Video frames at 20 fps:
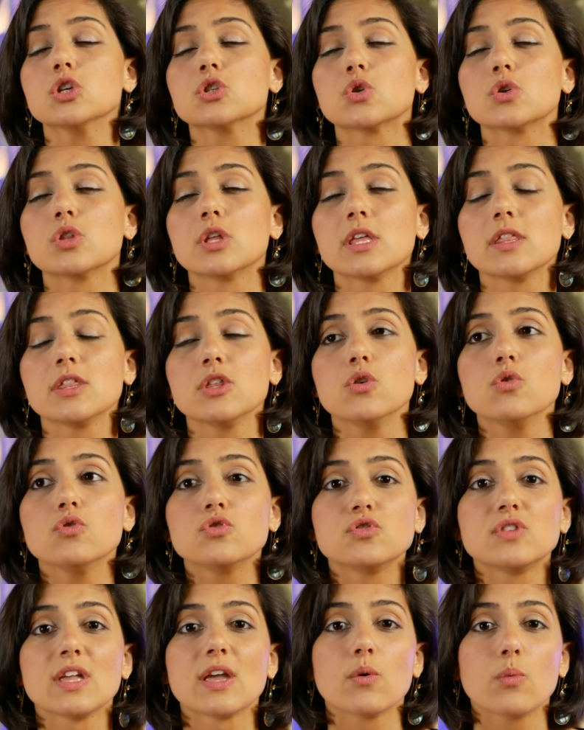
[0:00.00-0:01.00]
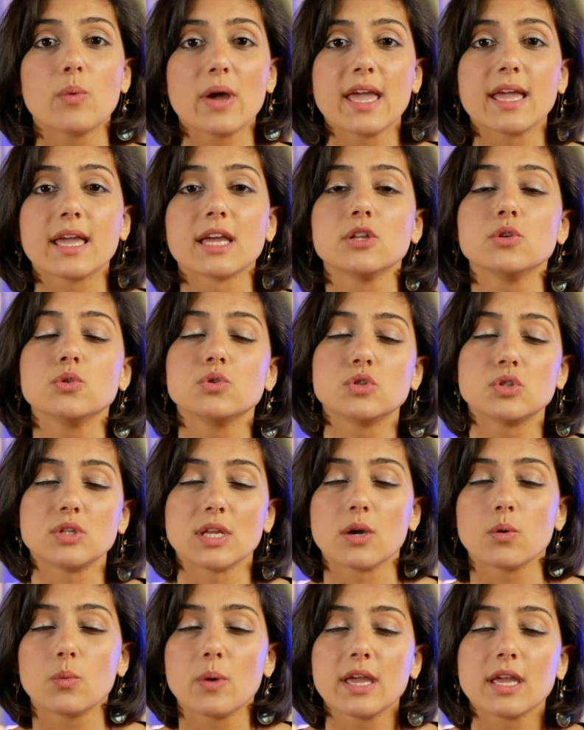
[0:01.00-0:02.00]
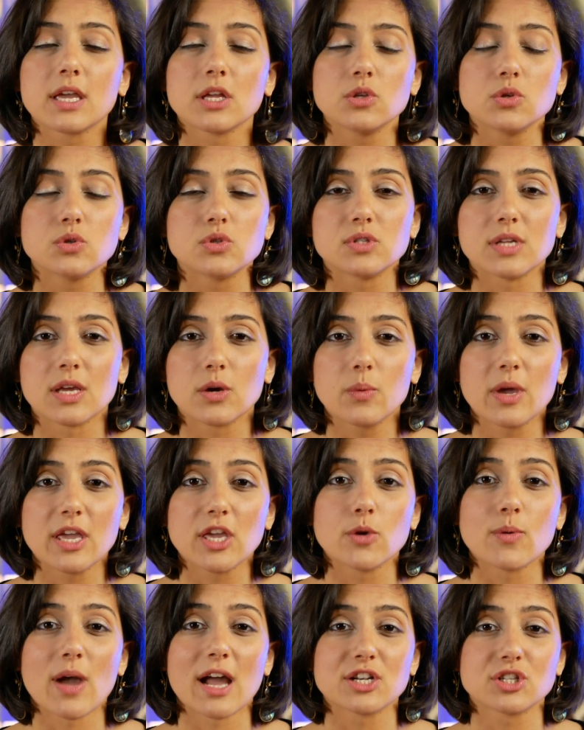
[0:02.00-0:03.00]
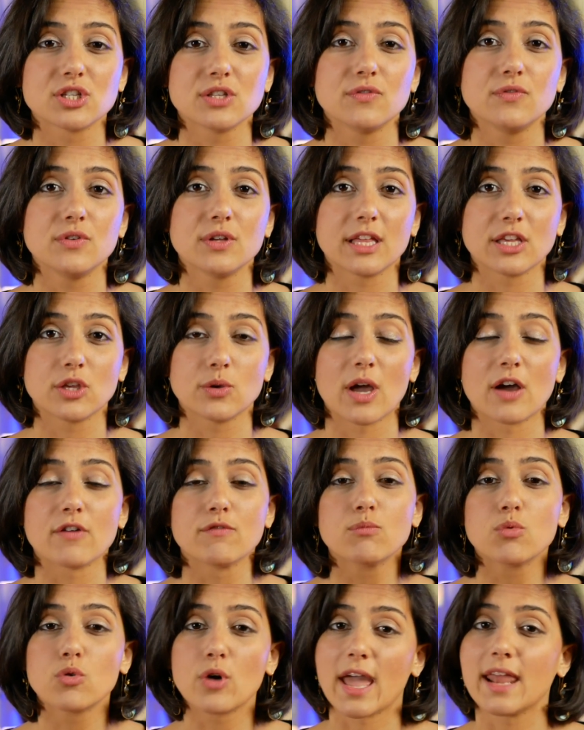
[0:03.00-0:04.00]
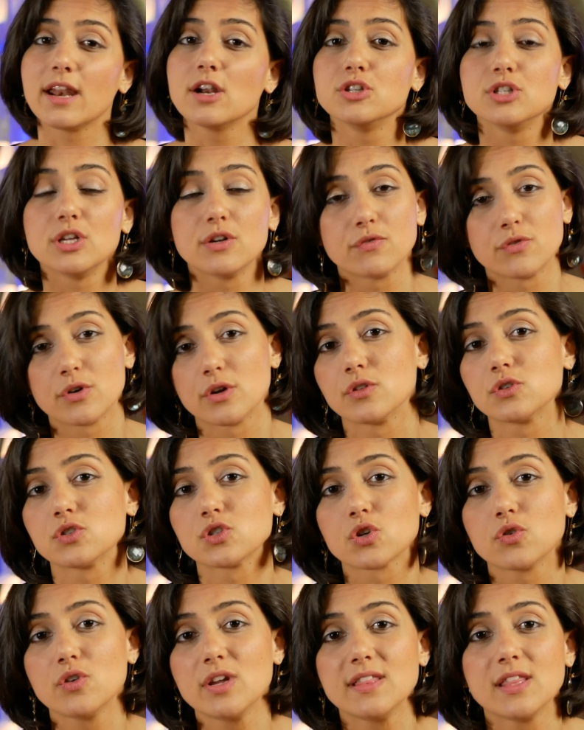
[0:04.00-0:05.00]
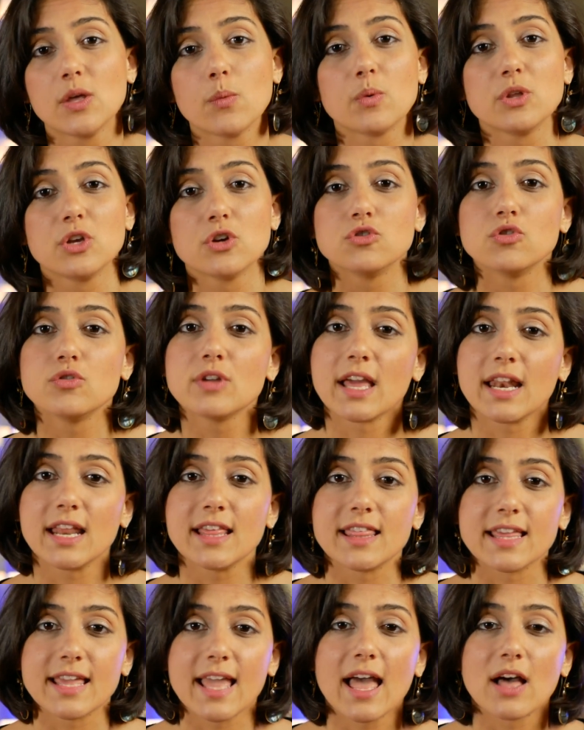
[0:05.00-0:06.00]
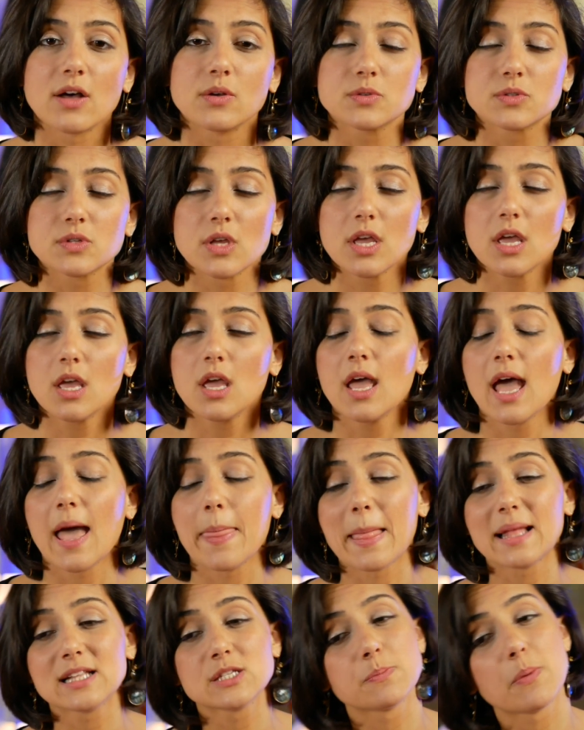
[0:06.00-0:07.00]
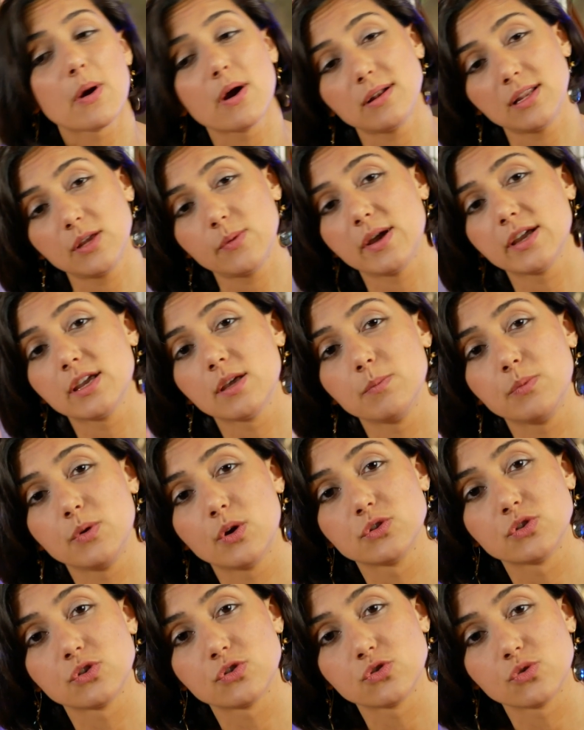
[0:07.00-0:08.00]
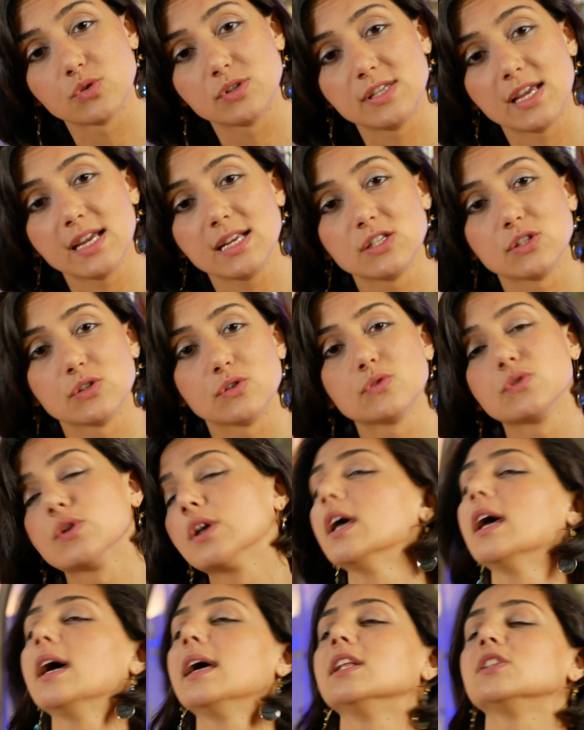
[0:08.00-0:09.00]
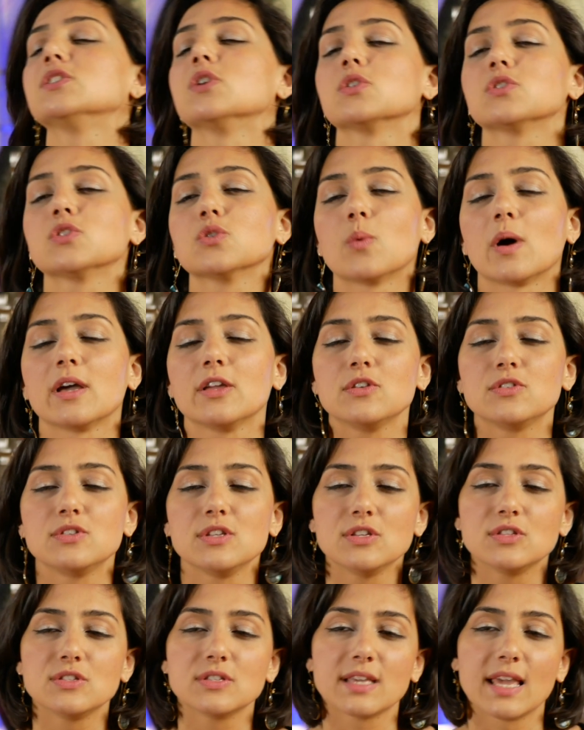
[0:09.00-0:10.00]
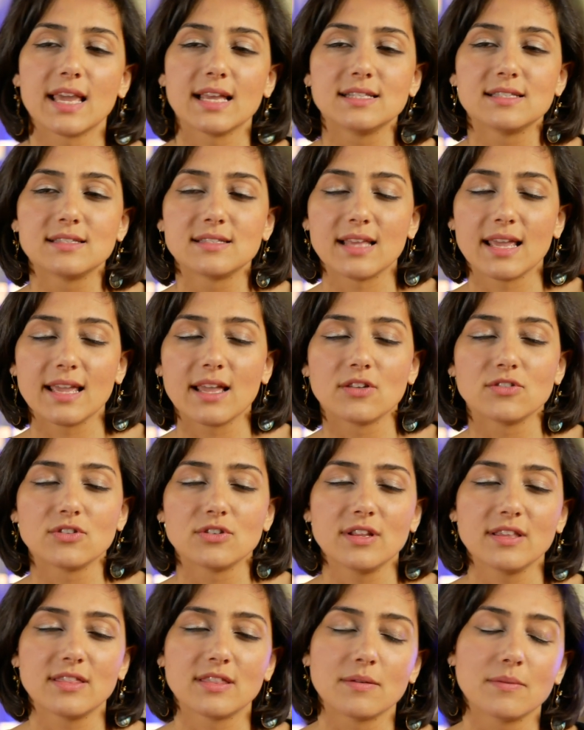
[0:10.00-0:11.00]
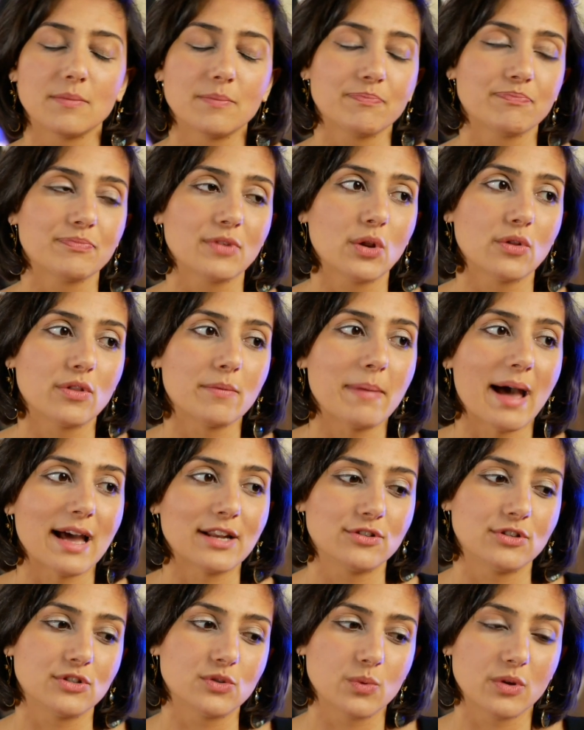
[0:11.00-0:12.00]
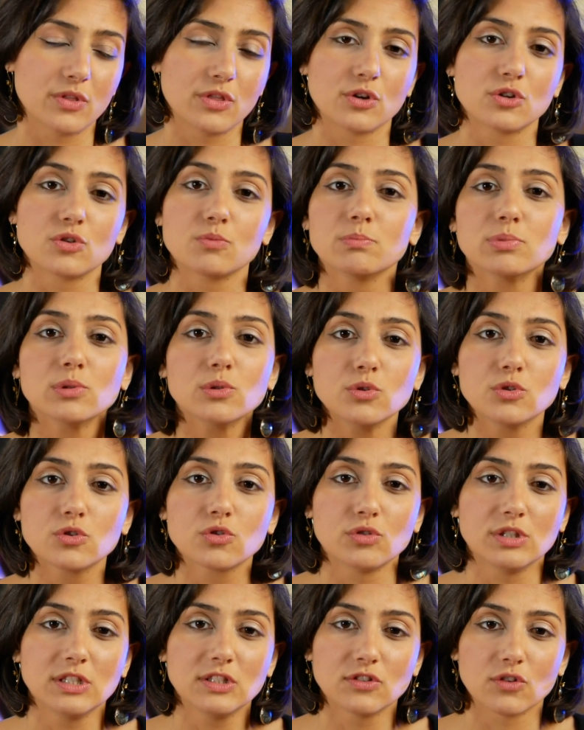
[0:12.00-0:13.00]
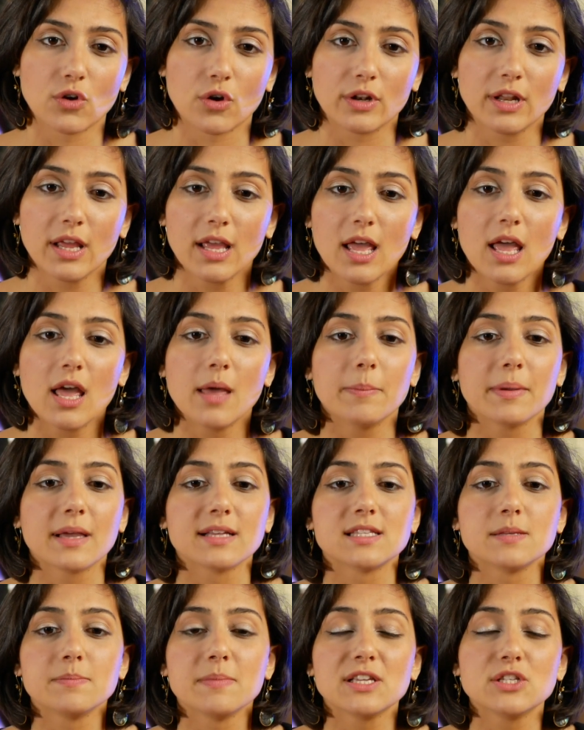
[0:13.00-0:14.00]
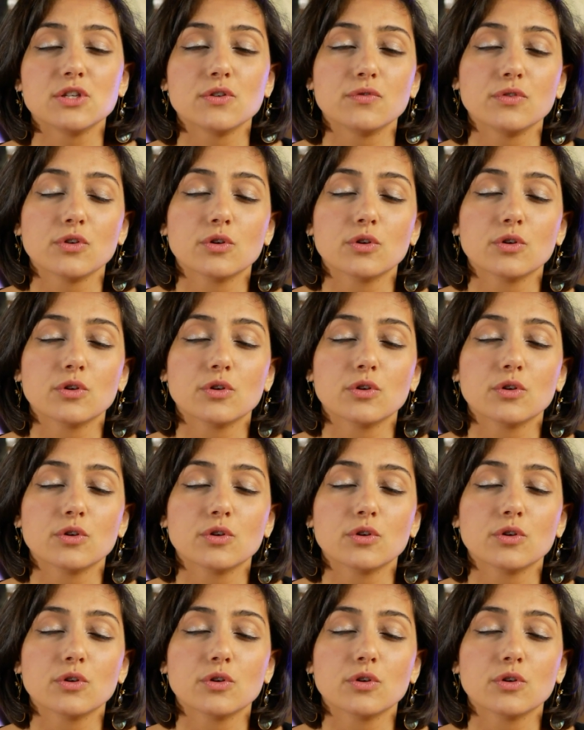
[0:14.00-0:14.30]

so that you stay awake and you stay awake and you stay awake. You actually feel like you have more energy in front of the screen than when you're doing anything else. And that's partly why computers are so addictive. And it's also why you see kids sitting underneath them, the mattress with their blue screens on, because it makes you